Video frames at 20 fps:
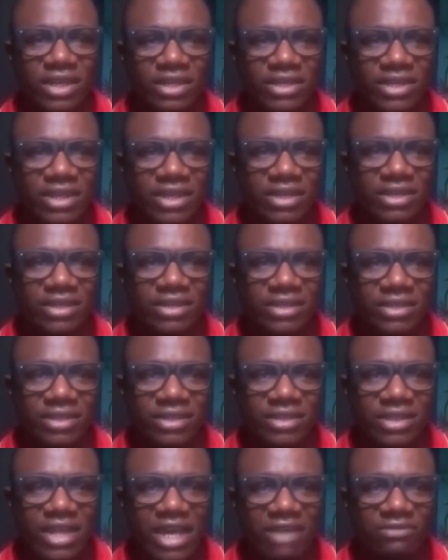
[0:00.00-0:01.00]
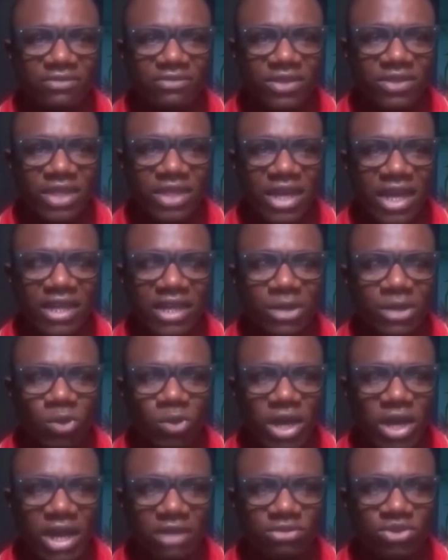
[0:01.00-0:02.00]
they now tie a
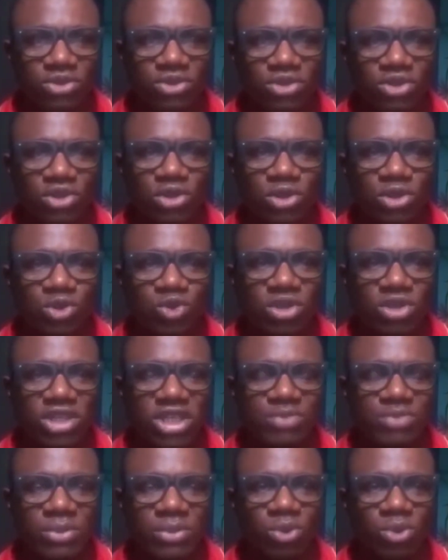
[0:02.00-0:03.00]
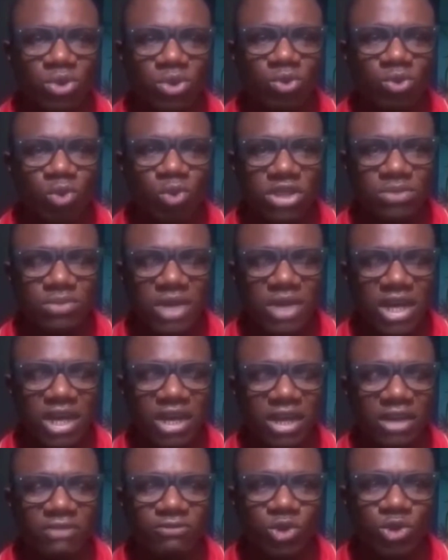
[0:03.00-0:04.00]
way out. So these people watch
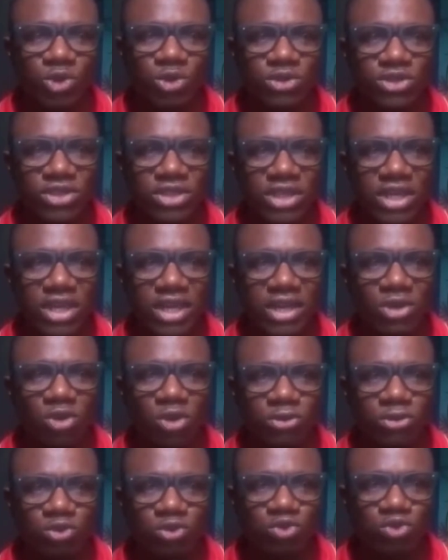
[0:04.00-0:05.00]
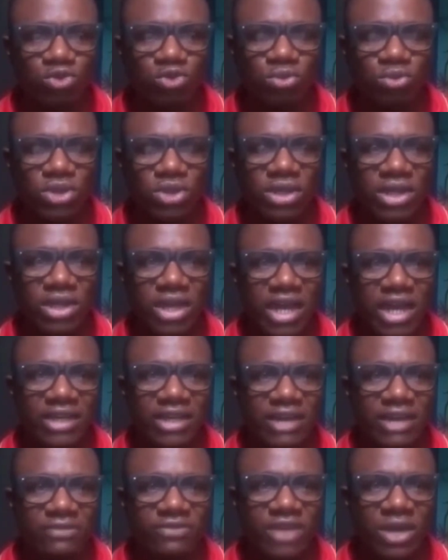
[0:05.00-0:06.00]
my videos here on YouTube,
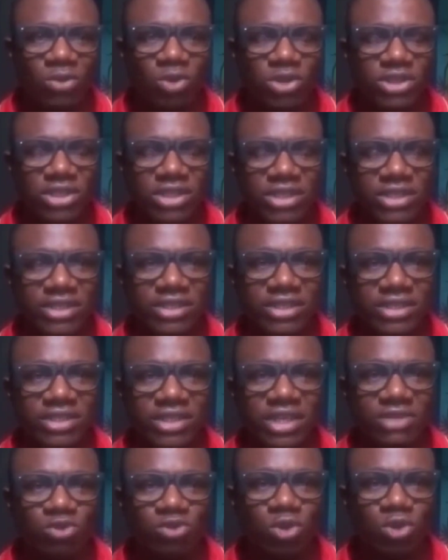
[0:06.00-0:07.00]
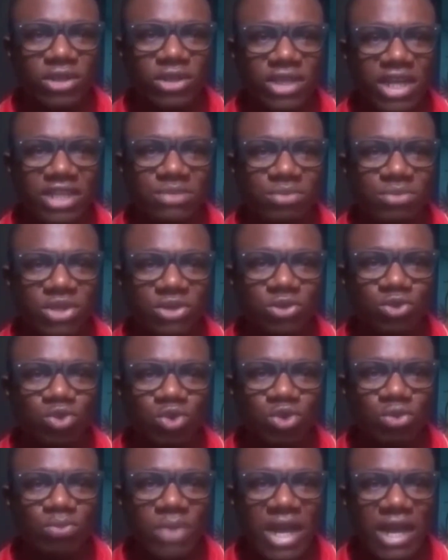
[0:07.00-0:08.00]
and after watching it, they do contact me
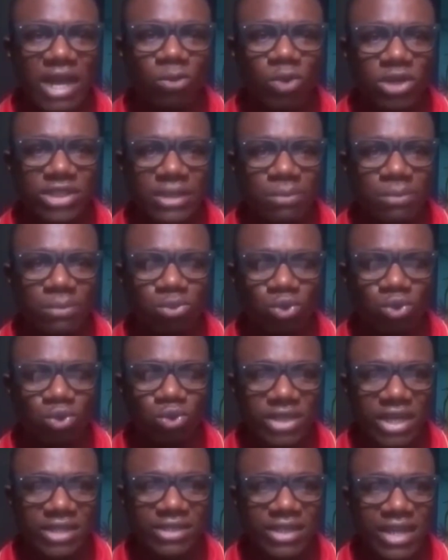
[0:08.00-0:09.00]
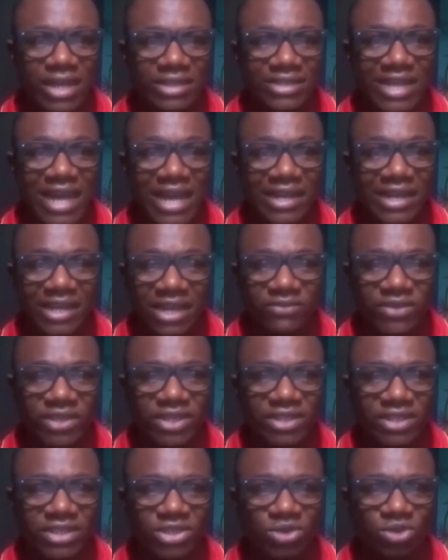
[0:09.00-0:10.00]
through my WhatsApp contact that I give in
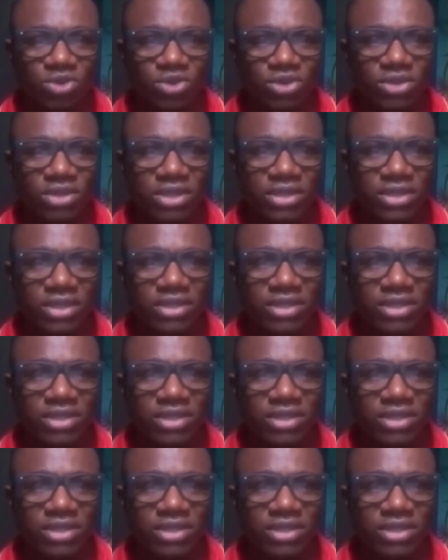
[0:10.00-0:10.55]
the description